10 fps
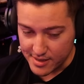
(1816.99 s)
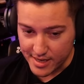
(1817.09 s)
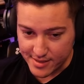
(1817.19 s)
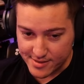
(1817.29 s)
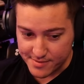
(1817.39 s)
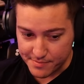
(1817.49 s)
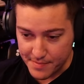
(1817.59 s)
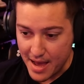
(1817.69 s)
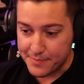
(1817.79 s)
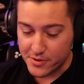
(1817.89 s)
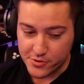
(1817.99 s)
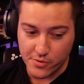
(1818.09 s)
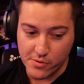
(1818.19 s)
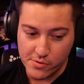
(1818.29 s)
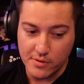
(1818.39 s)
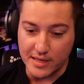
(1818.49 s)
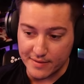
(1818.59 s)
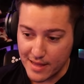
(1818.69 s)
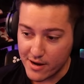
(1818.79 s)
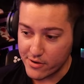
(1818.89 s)
it's map control like in
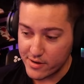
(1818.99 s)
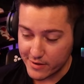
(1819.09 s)
that area